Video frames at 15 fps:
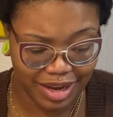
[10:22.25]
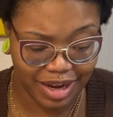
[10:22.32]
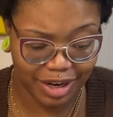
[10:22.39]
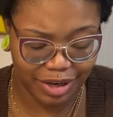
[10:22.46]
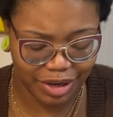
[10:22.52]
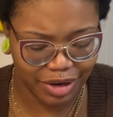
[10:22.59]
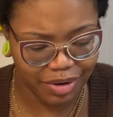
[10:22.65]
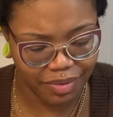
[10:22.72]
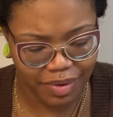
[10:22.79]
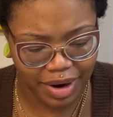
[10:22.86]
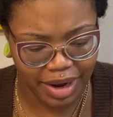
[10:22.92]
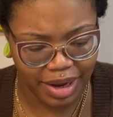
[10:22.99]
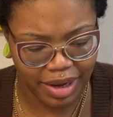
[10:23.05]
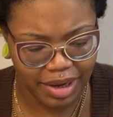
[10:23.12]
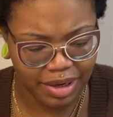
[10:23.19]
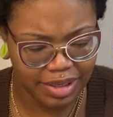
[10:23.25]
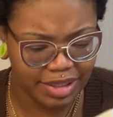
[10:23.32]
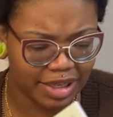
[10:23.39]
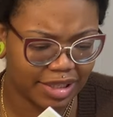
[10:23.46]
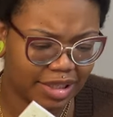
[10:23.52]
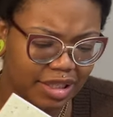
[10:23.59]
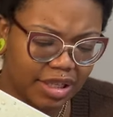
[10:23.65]
I did it right because
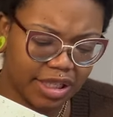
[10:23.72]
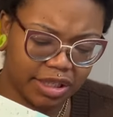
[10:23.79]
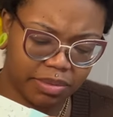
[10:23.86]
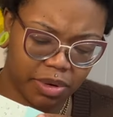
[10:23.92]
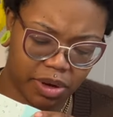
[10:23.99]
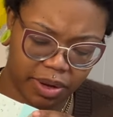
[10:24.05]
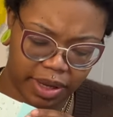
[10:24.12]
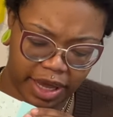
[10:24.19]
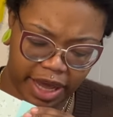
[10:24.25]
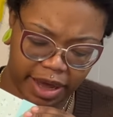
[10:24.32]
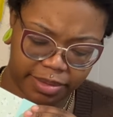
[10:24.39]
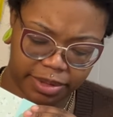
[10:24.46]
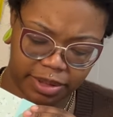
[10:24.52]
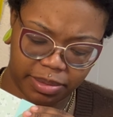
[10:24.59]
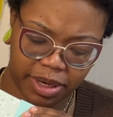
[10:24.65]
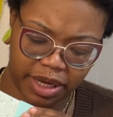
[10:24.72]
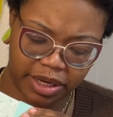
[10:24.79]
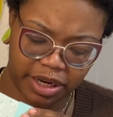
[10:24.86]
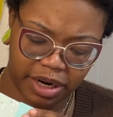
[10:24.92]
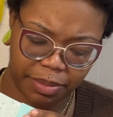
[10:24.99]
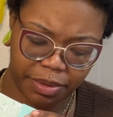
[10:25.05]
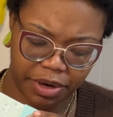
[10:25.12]
I see a small gap. So I'm like,
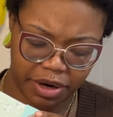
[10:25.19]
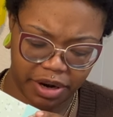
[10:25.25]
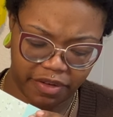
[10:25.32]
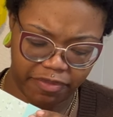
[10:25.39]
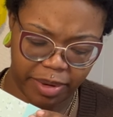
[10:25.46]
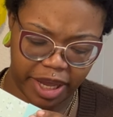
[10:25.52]
did I put enough